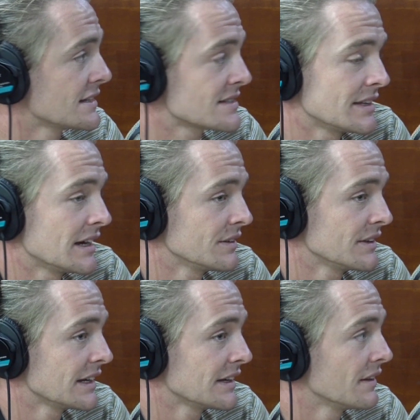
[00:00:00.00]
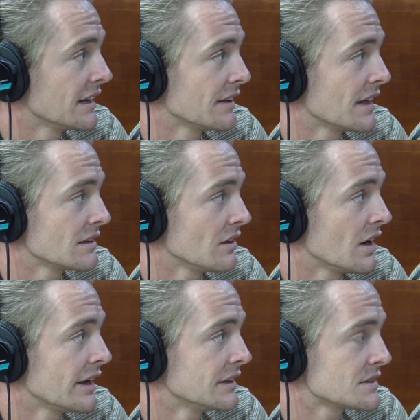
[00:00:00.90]
That's the nail on the head there. That
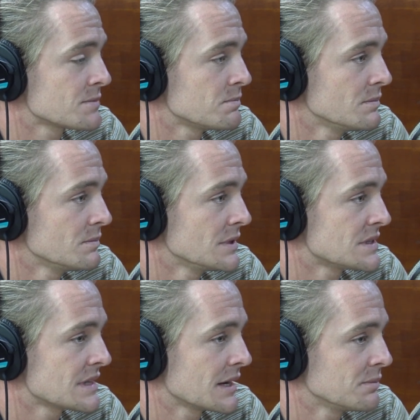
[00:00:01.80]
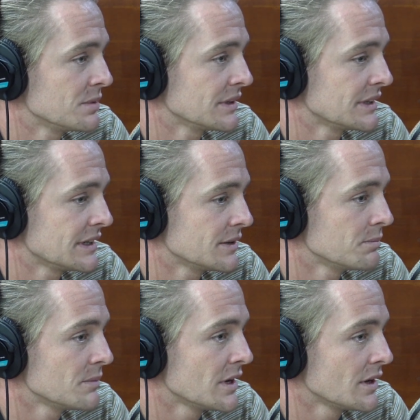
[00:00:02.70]
line. It's that ability to.
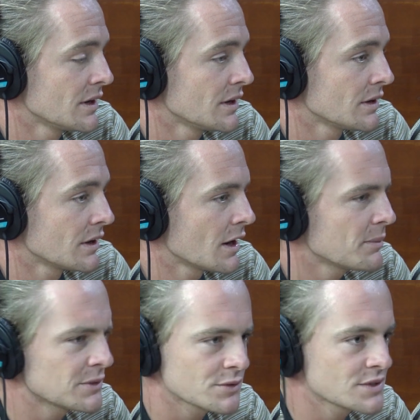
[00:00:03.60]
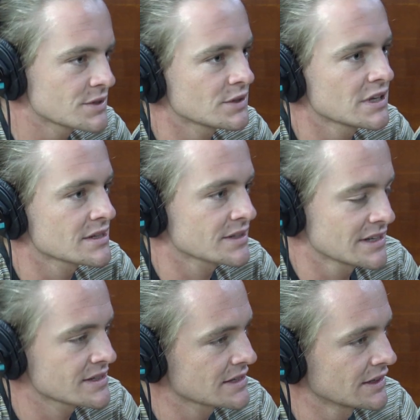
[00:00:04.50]
I mean, your last
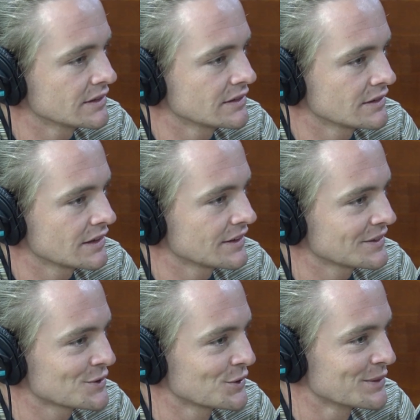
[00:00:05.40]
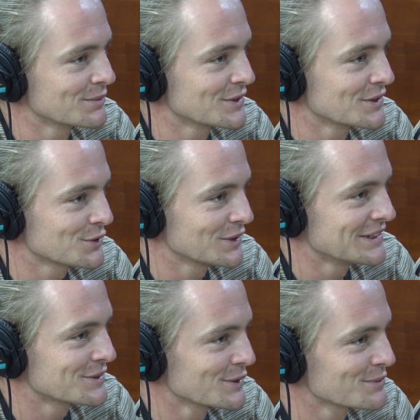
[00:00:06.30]
guest said it. It took him the
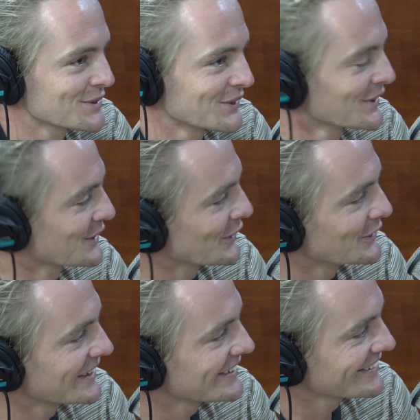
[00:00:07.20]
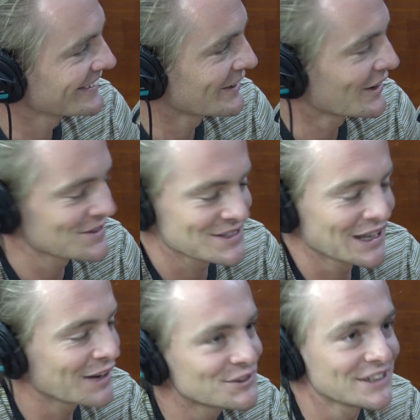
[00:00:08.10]
20 trips on Kokoda, and I just
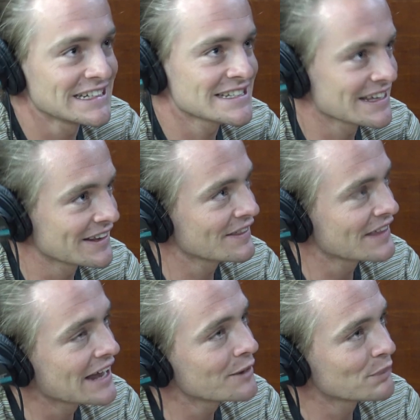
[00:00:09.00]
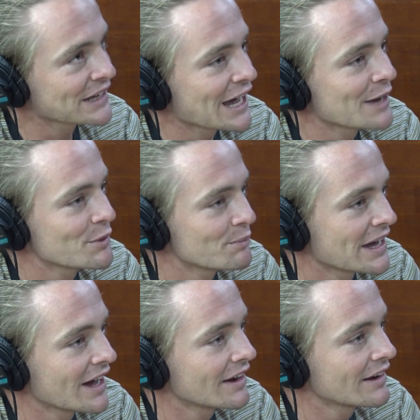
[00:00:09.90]
loved it. And he said that then it became
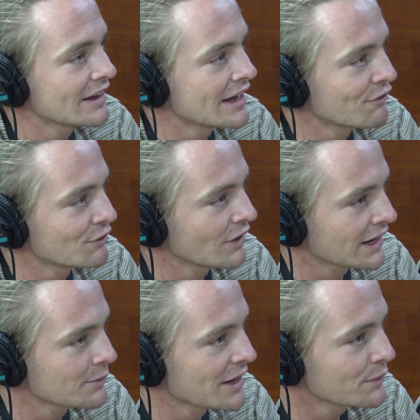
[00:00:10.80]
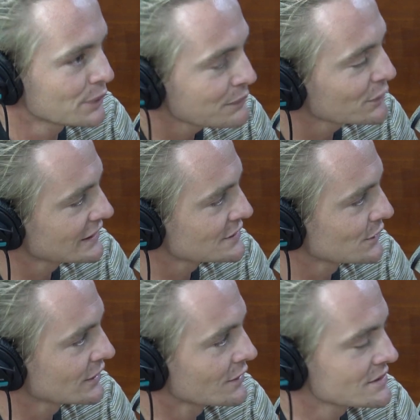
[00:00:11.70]
about about the people I
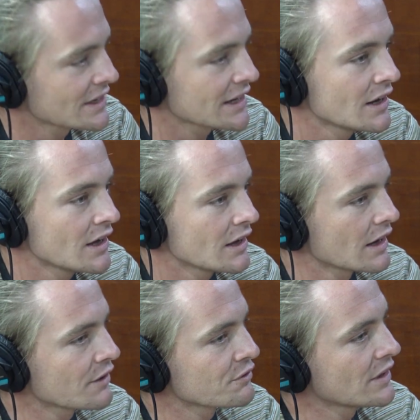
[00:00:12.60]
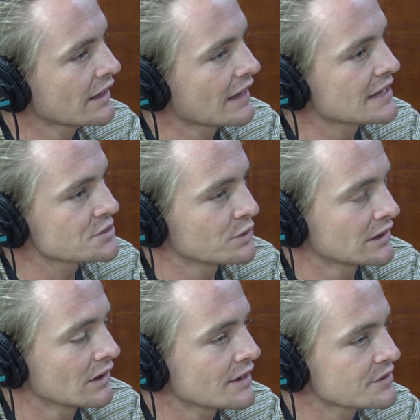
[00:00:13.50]
took, and I was like, and I feel like that's
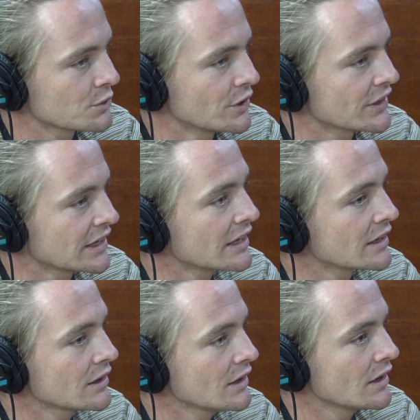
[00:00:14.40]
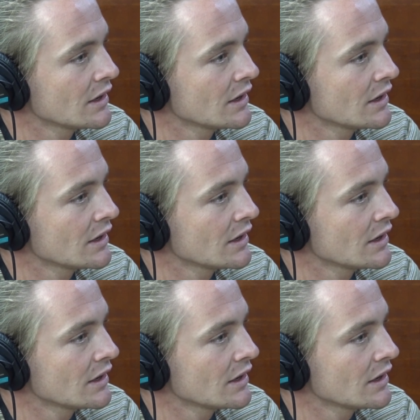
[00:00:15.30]
when life's working.